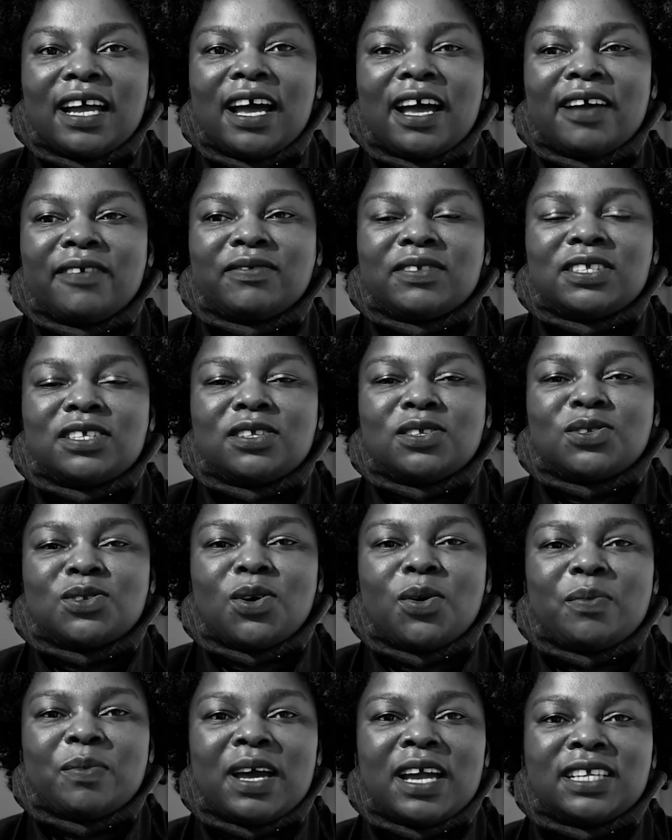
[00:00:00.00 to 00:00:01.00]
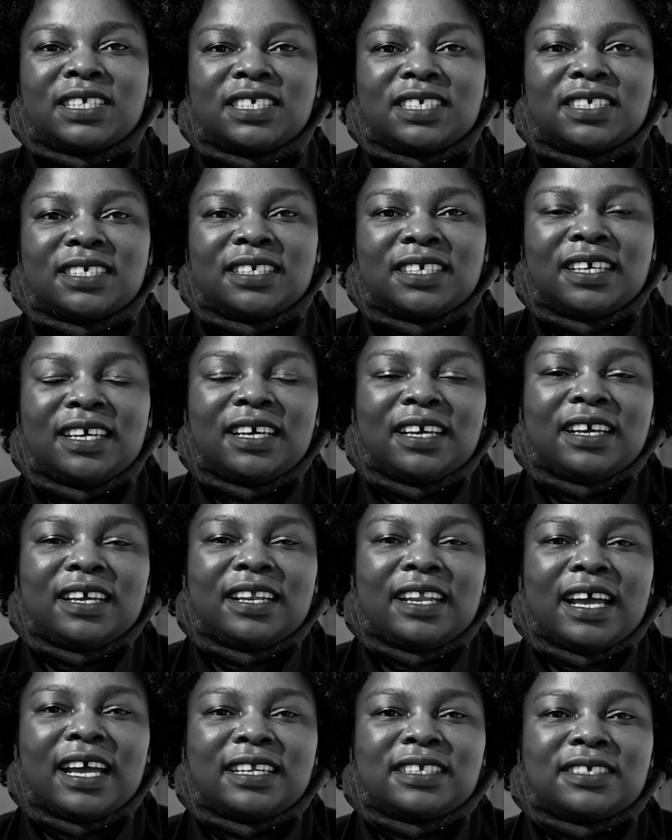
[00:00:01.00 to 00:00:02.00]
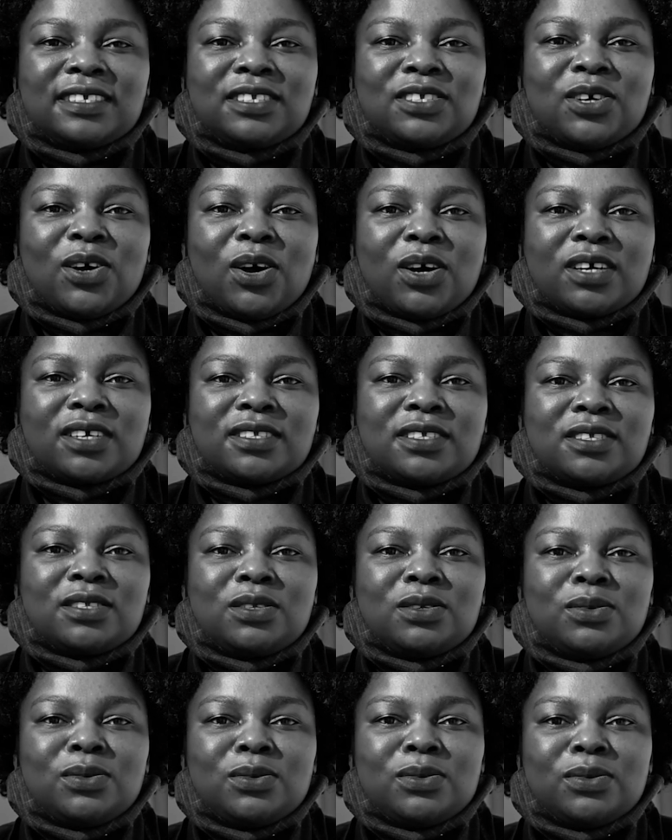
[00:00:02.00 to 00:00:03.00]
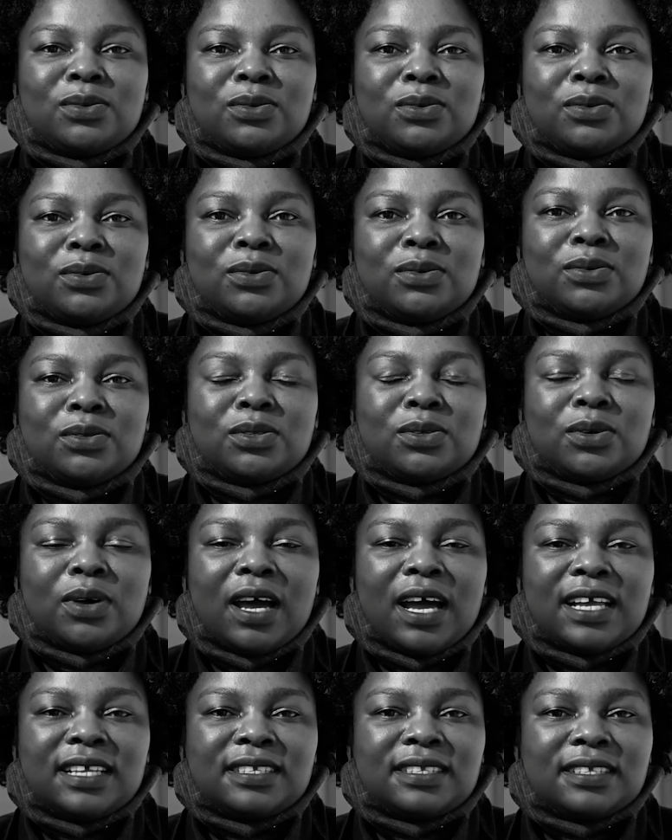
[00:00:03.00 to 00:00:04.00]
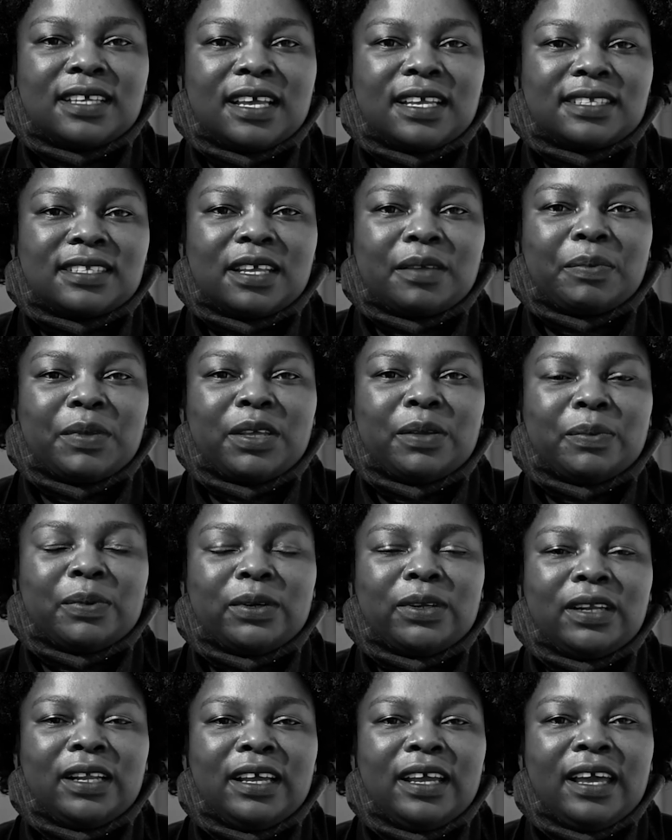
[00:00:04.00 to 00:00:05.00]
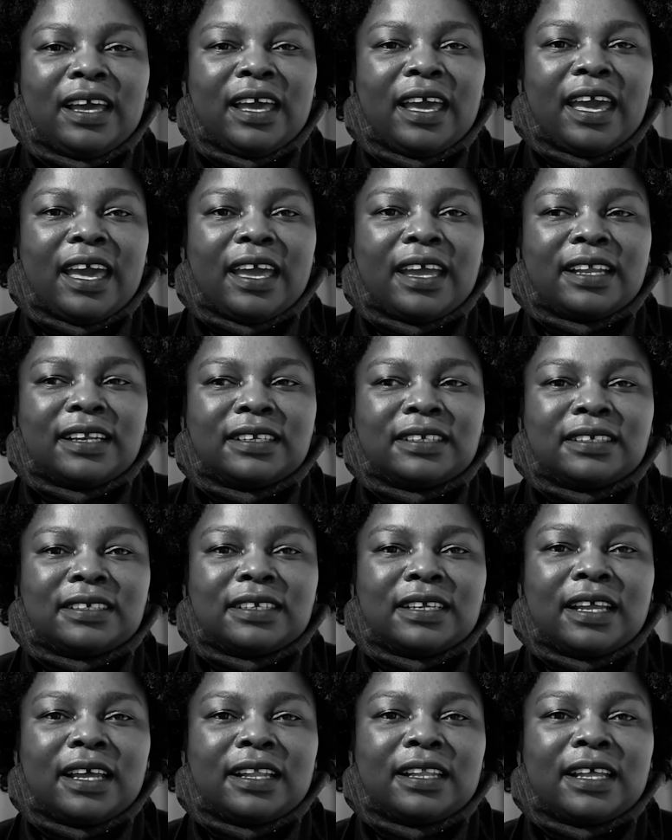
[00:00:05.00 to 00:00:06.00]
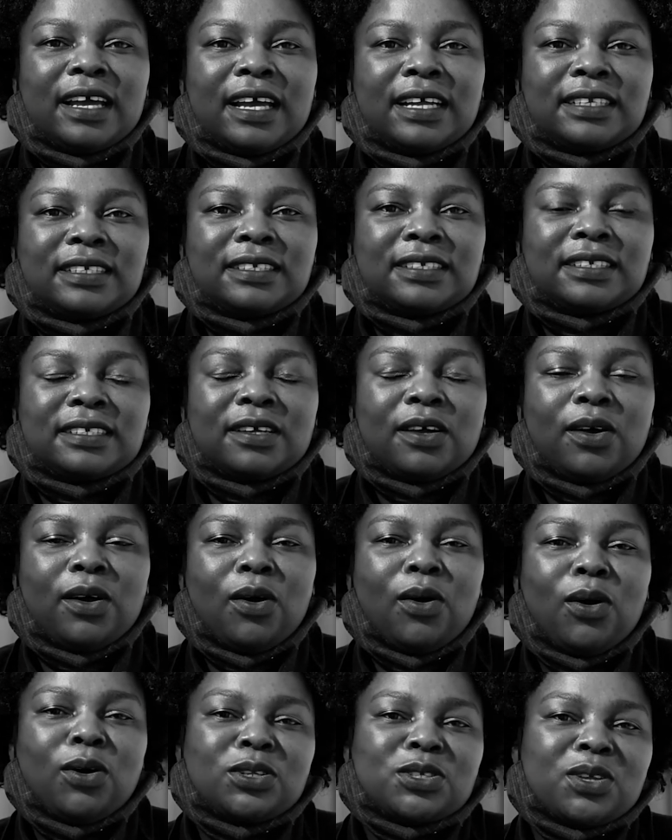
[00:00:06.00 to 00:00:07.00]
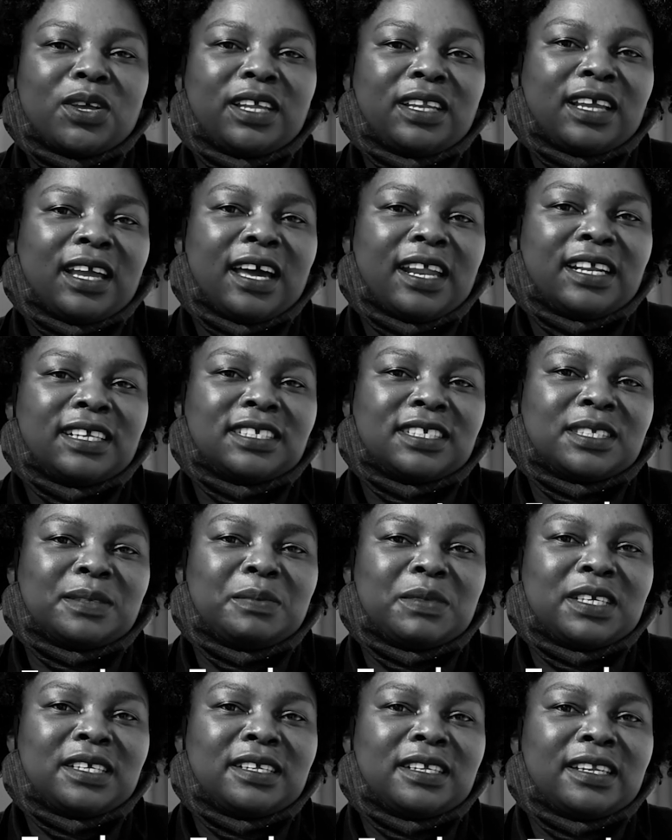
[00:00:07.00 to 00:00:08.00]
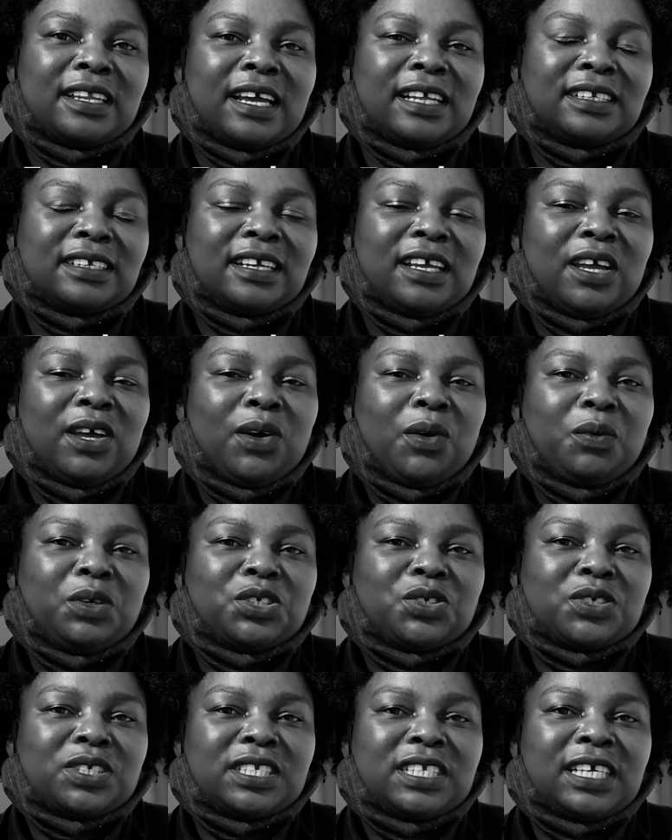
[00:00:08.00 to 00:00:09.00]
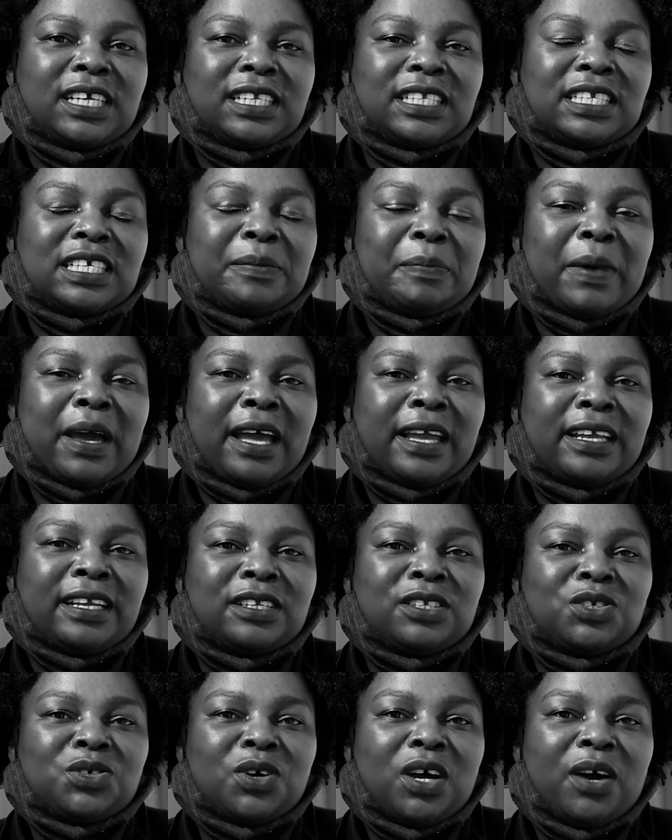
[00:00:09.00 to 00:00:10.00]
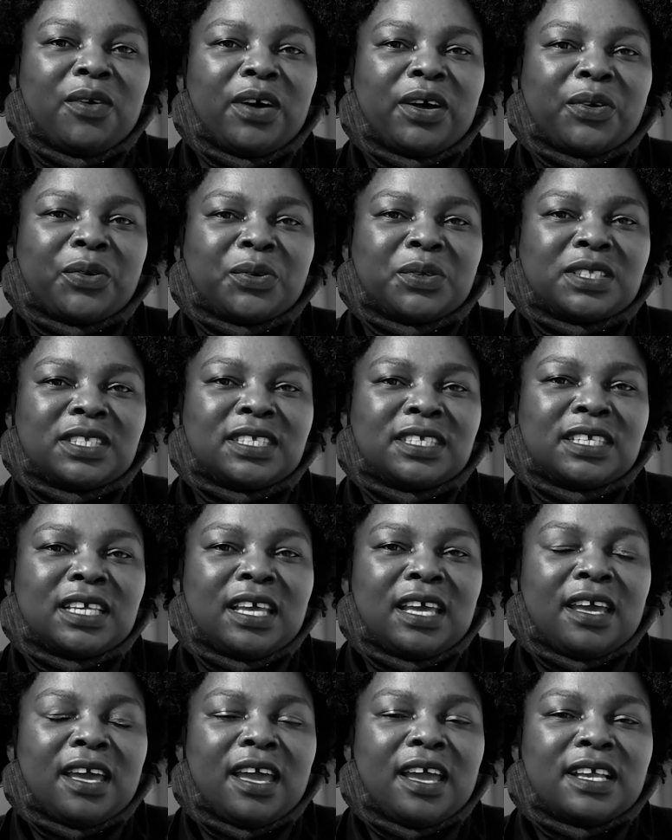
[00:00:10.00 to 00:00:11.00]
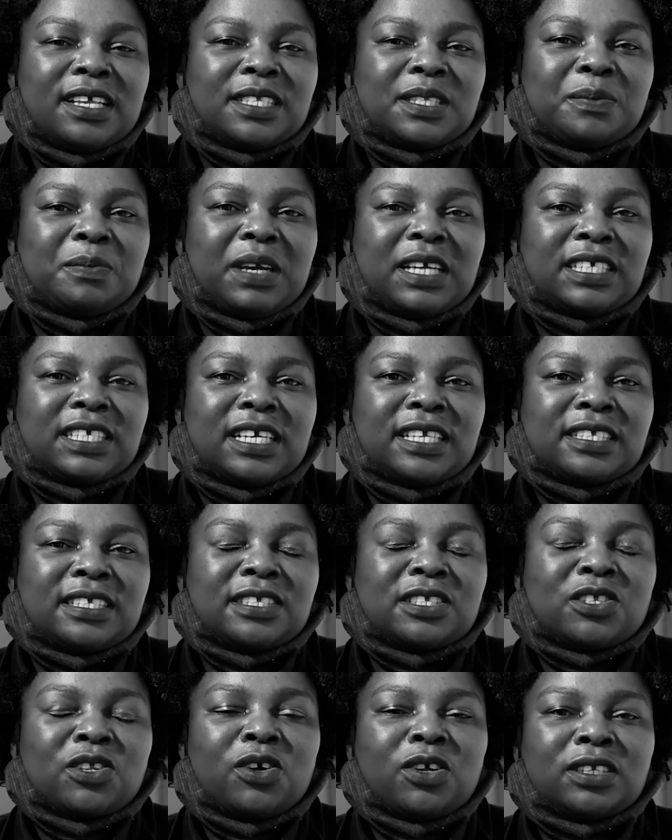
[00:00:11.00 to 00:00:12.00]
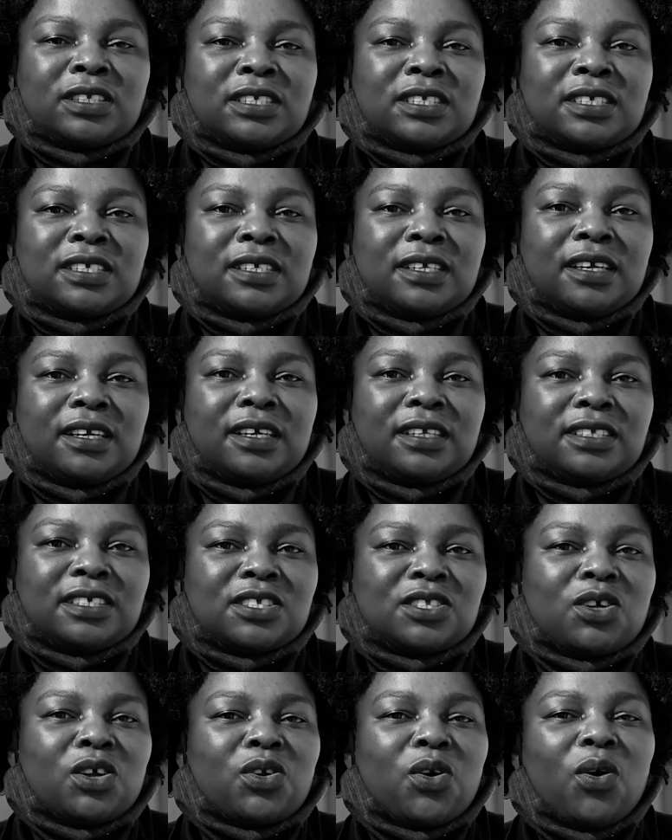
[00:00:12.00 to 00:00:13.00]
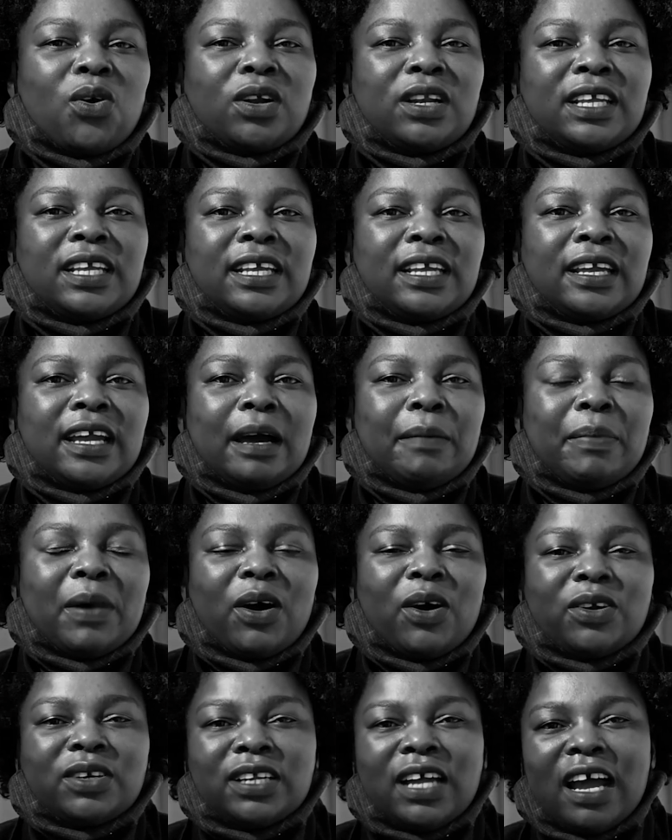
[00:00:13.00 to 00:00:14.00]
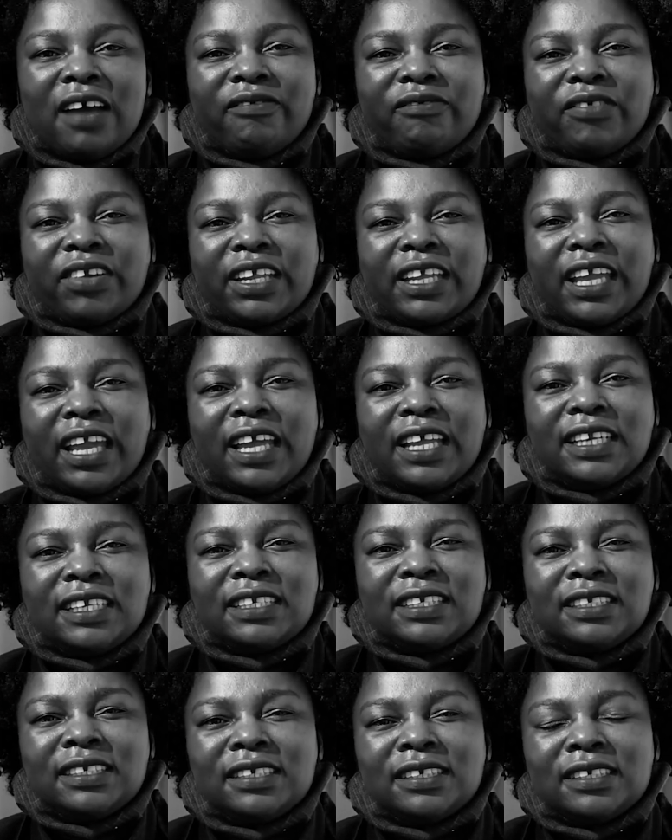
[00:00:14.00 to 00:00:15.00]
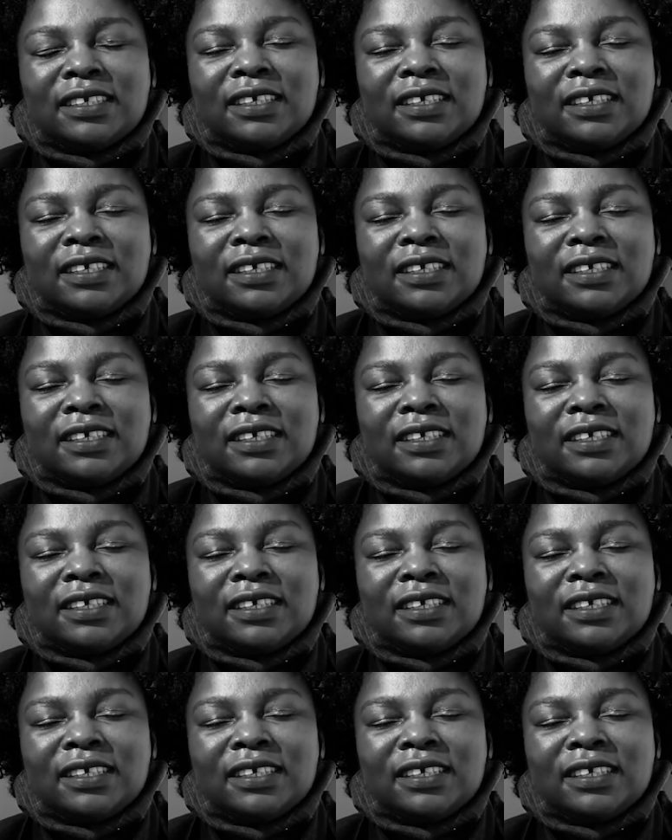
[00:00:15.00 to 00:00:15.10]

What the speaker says: I've seen so much that talks to us as people and that also encourages me that we should dig deeper into our roots, as much as it is not only about African